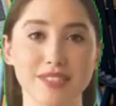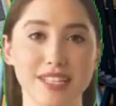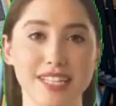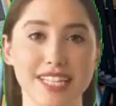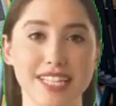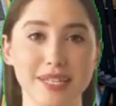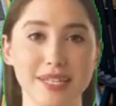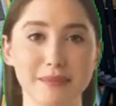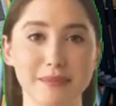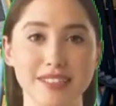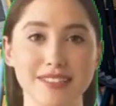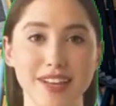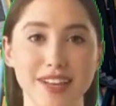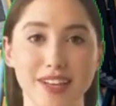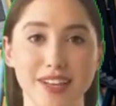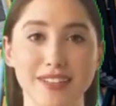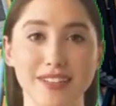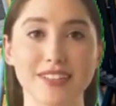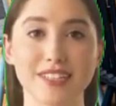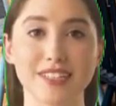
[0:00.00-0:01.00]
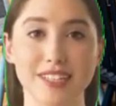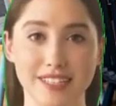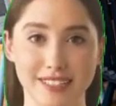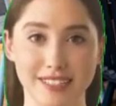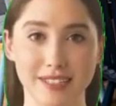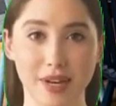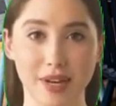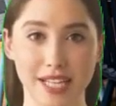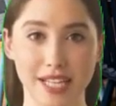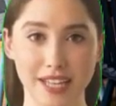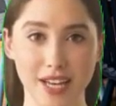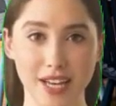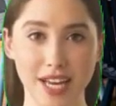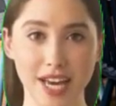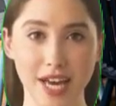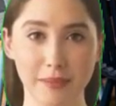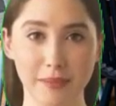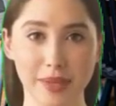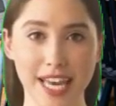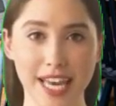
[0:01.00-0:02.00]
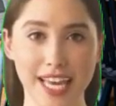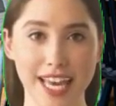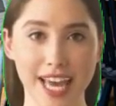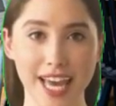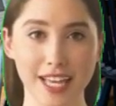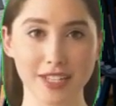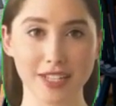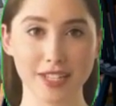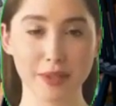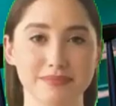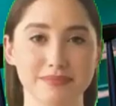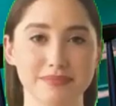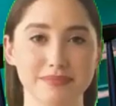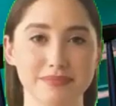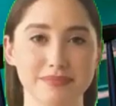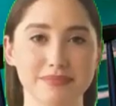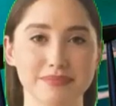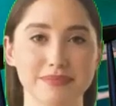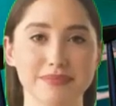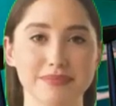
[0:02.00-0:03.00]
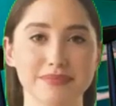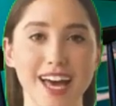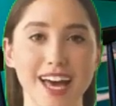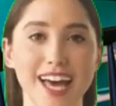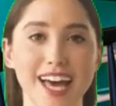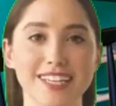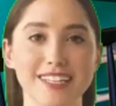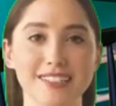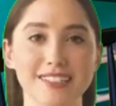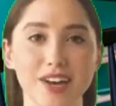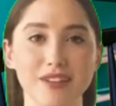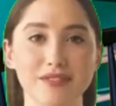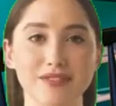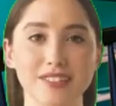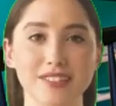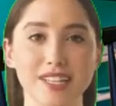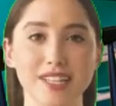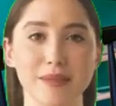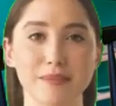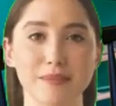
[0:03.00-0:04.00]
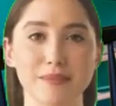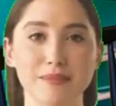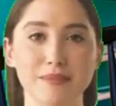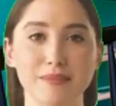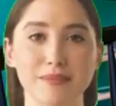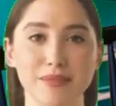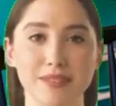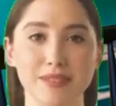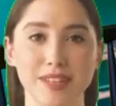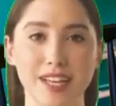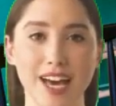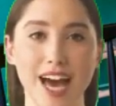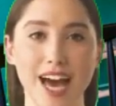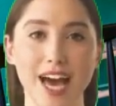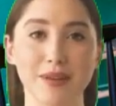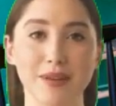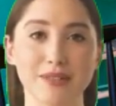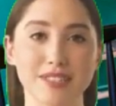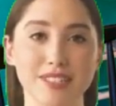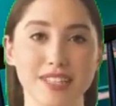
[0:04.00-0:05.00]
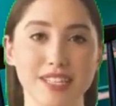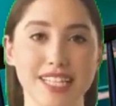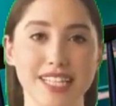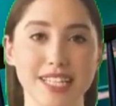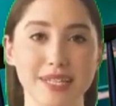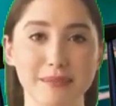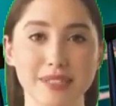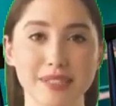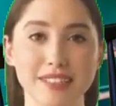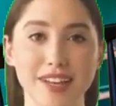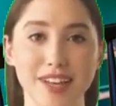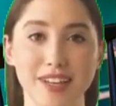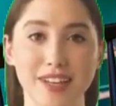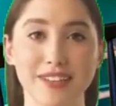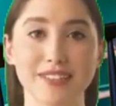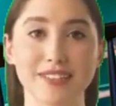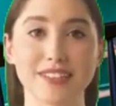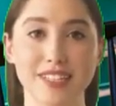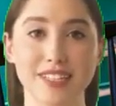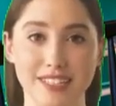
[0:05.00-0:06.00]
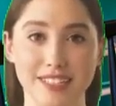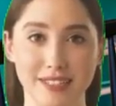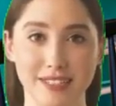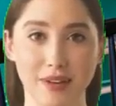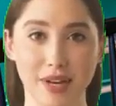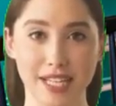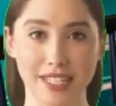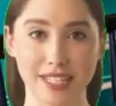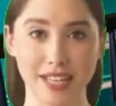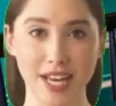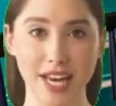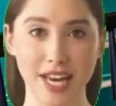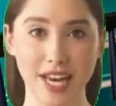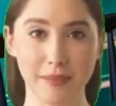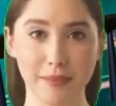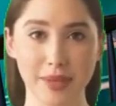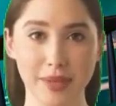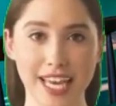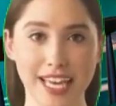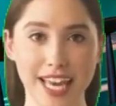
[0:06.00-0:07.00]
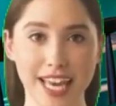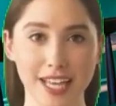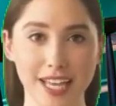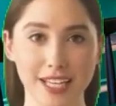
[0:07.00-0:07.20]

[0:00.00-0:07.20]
Very good. Staff member who checked in extremely helpful and friendly. Very comfortable room and spacious bathroom.